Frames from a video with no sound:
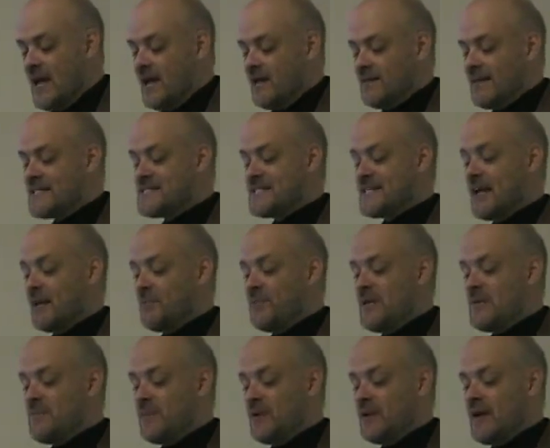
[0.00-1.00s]
Let's tell
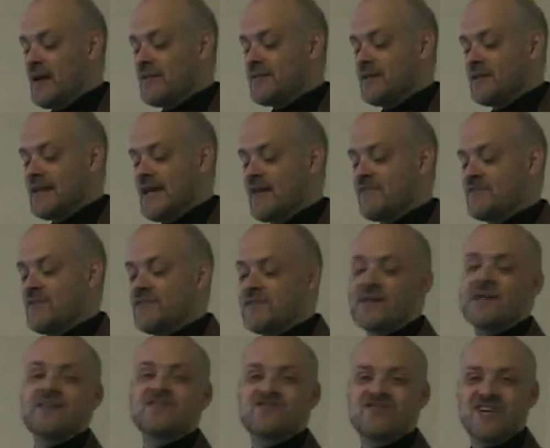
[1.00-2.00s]
people on the left
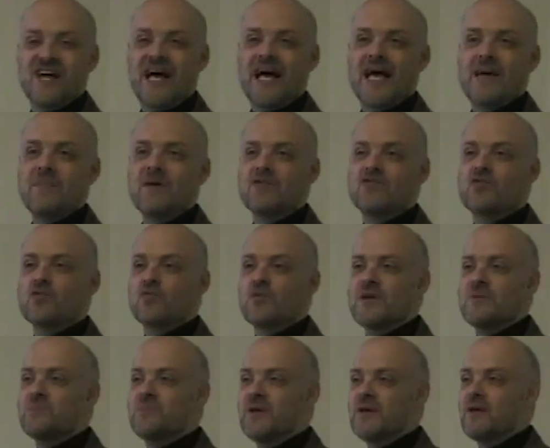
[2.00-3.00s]
that it's time to
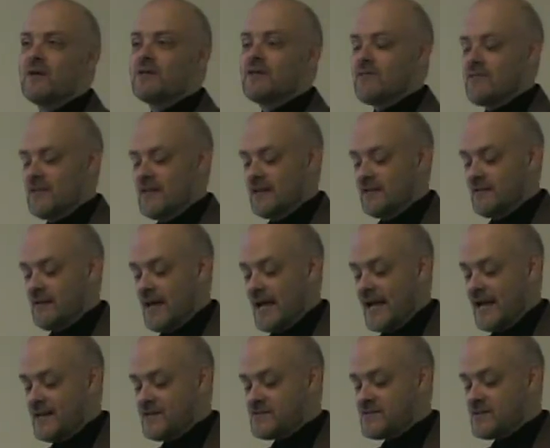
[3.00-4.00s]
rebuild the
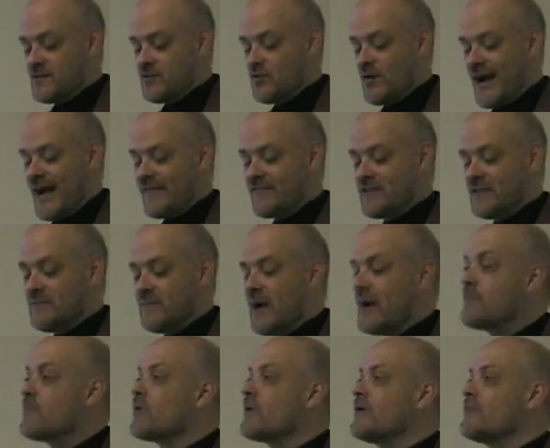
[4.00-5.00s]
alliance crafted
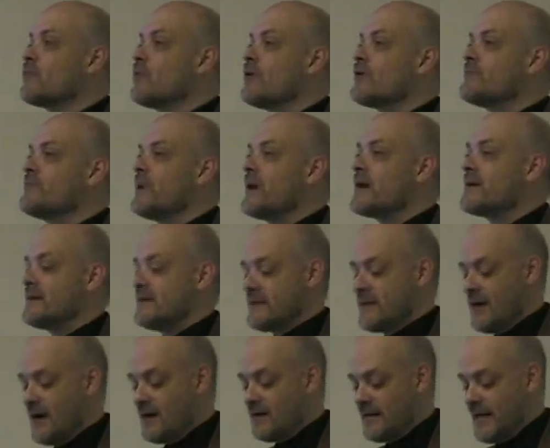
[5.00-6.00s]
by Murray Rothbard
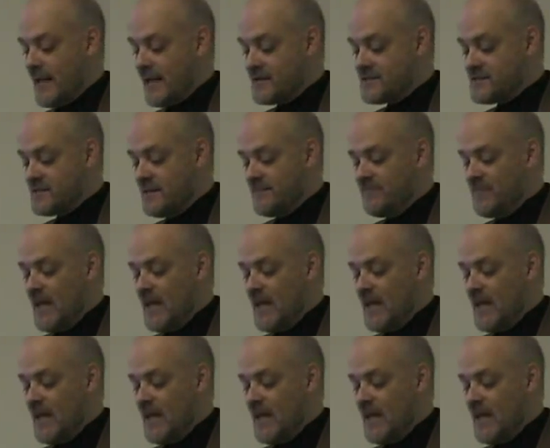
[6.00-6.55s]
and Karl Hess